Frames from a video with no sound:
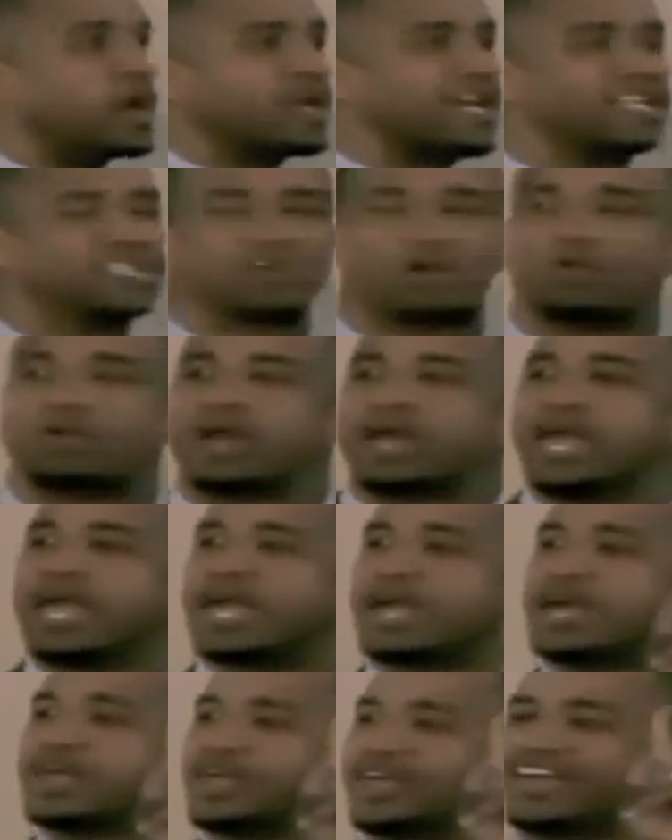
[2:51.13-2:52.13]
Okay, so
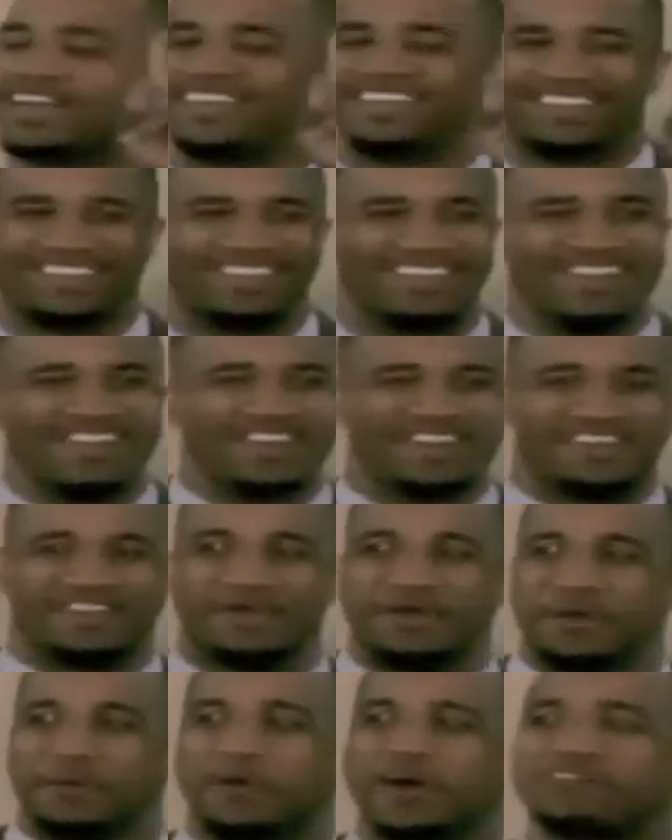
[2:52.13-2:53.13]

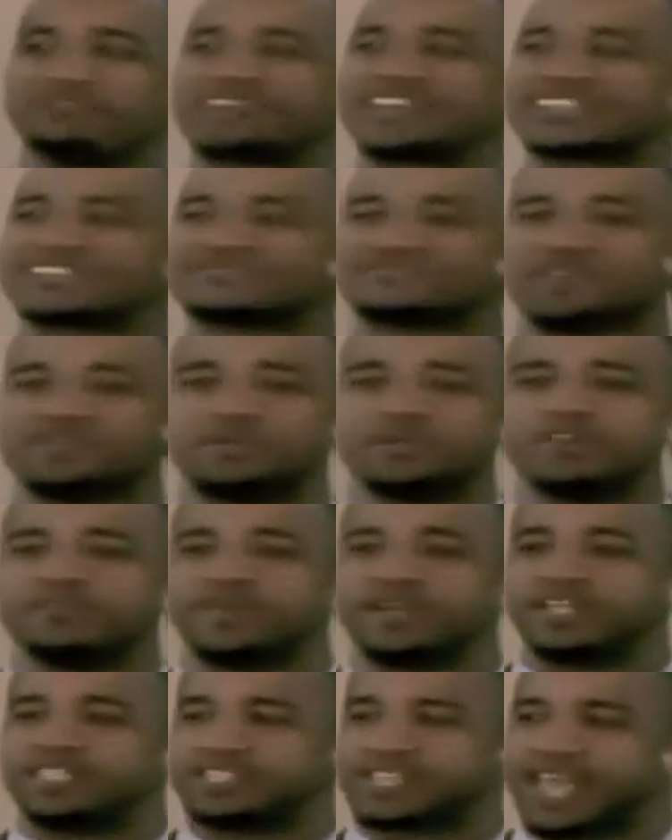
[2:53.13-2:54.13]
one reason for
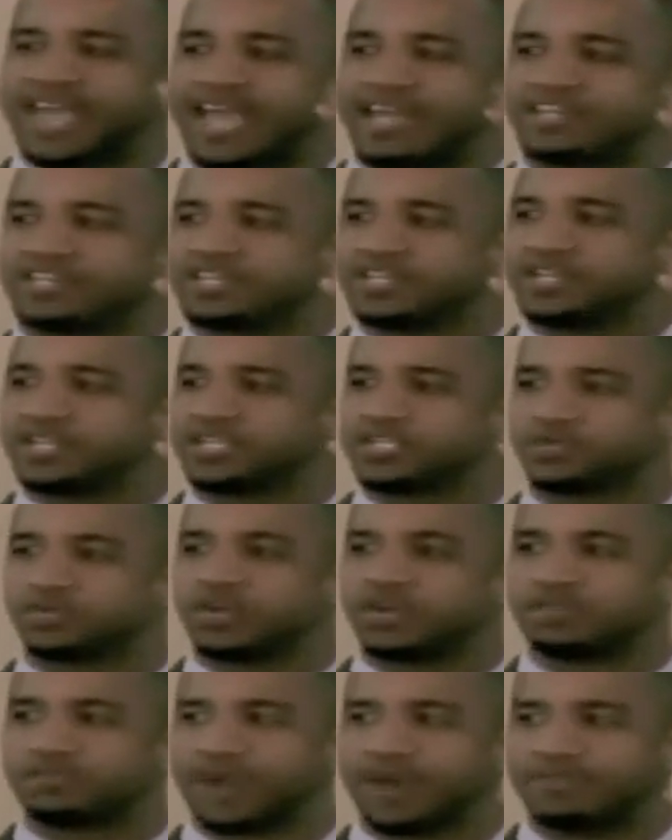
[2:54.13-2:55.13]
movement is the action in your
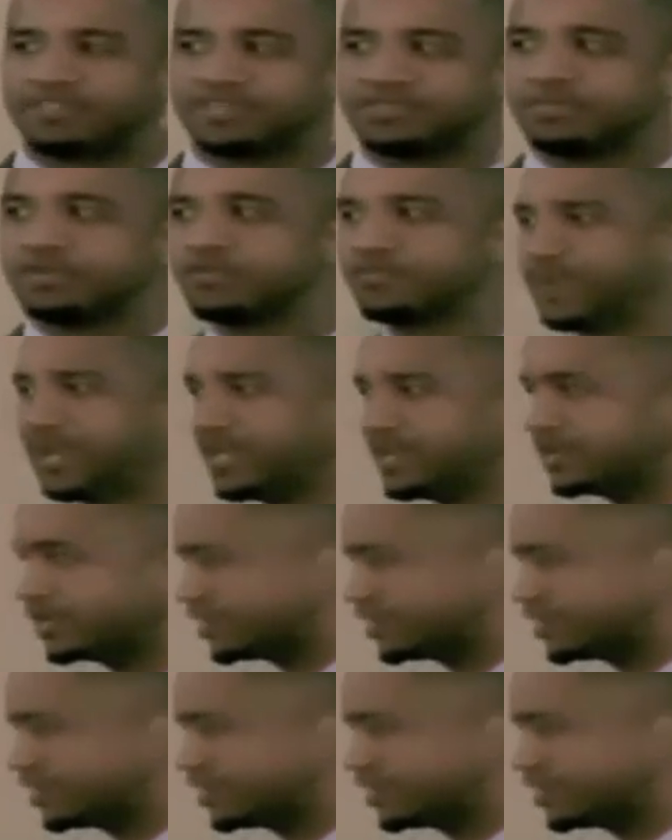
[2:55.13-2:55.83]
story prompts the movement